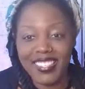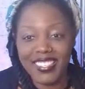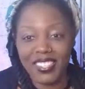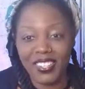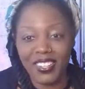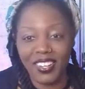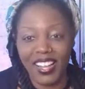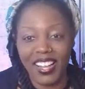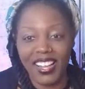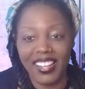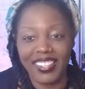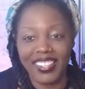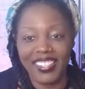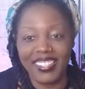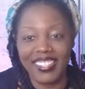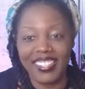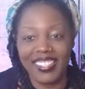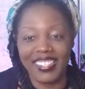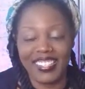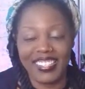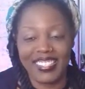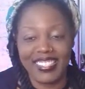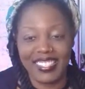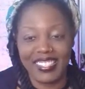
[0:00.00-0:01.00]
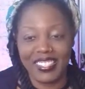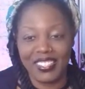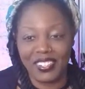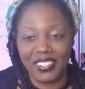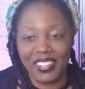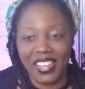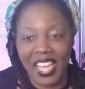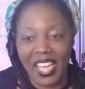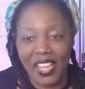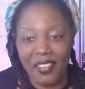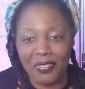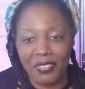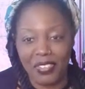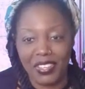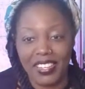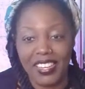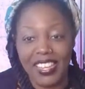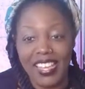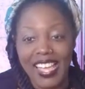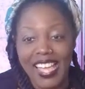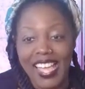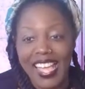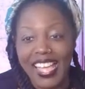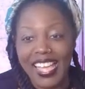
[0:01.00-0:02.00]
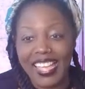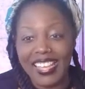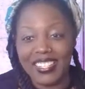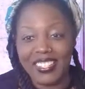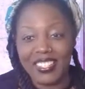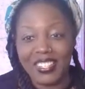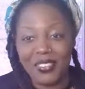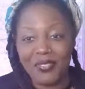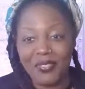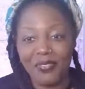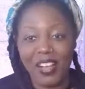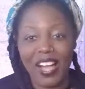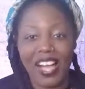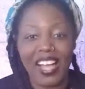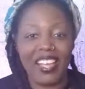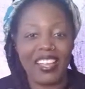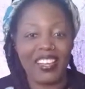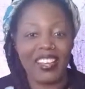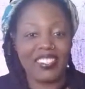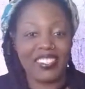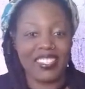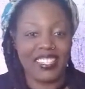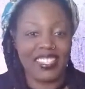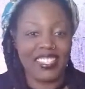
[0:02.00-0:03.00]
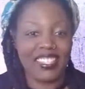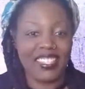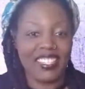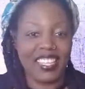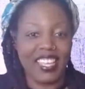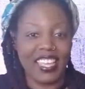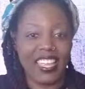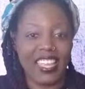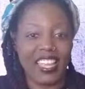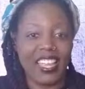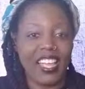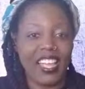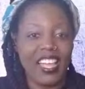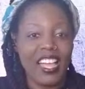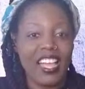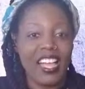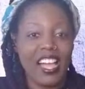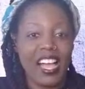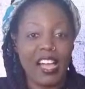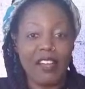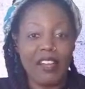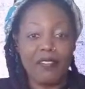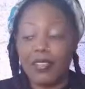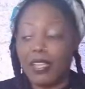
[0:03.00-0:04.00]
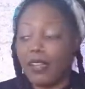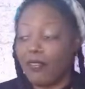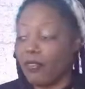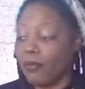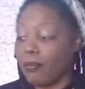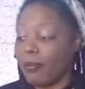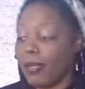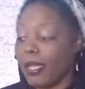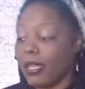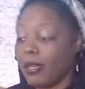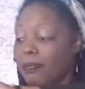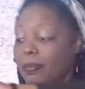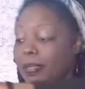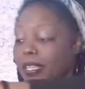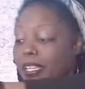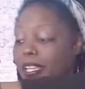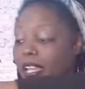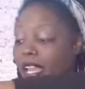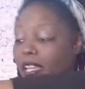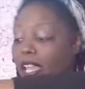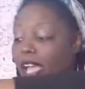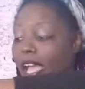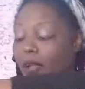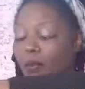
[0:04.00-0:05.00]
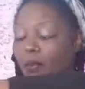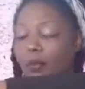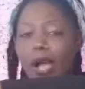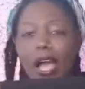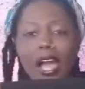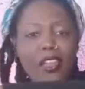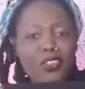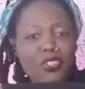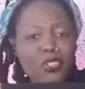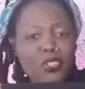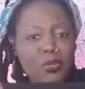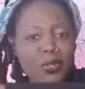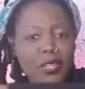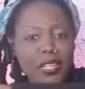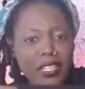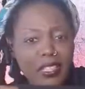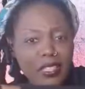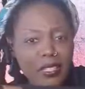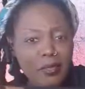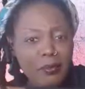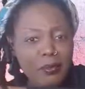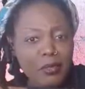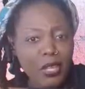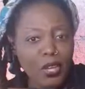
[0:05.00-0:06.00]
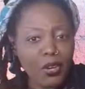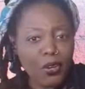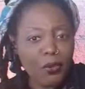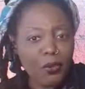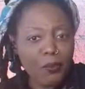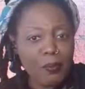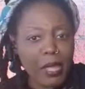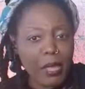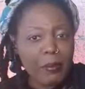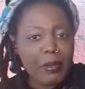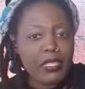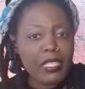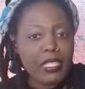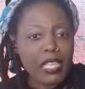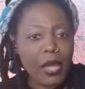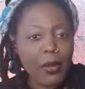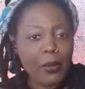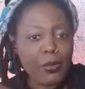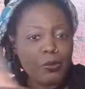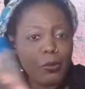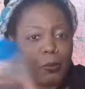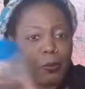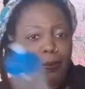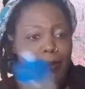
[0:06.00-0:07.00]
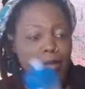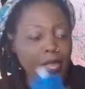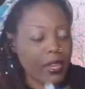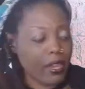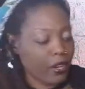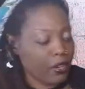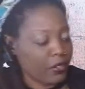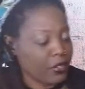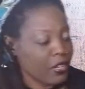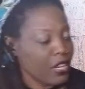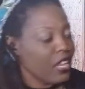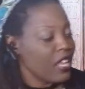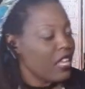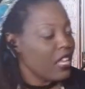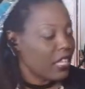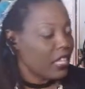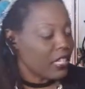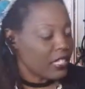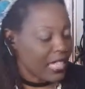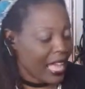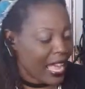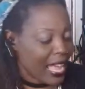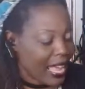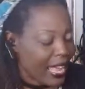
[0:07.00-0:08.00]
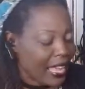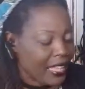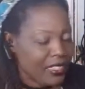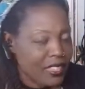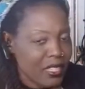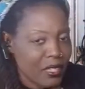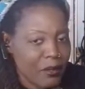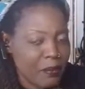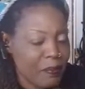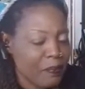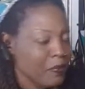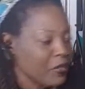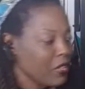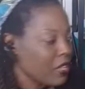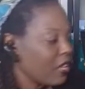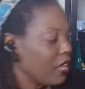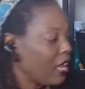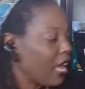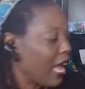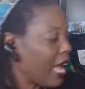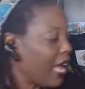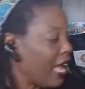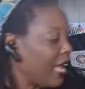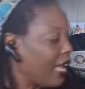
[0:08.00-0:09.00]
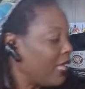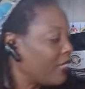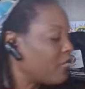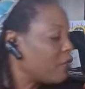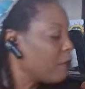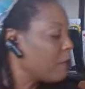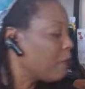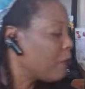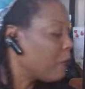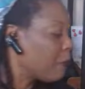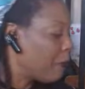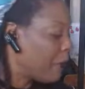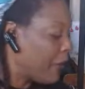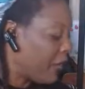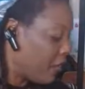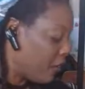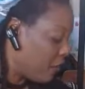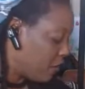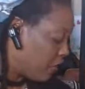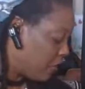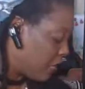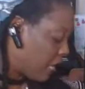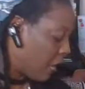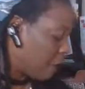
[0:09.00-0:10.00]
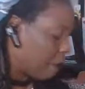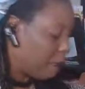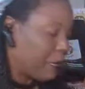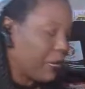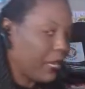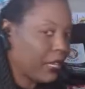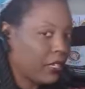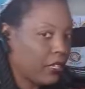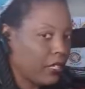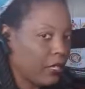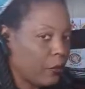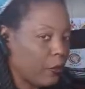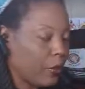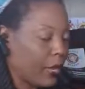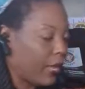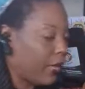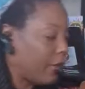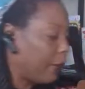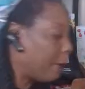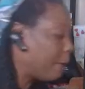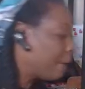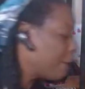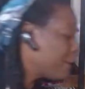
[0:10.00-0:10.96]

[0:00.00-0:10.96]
So Anania is in there laughing, and She Fires is saying, I've never met a beet I like. Well, how did you eat them though? Maybe it's how it's prepared. Because I had them prepared in that pickly way.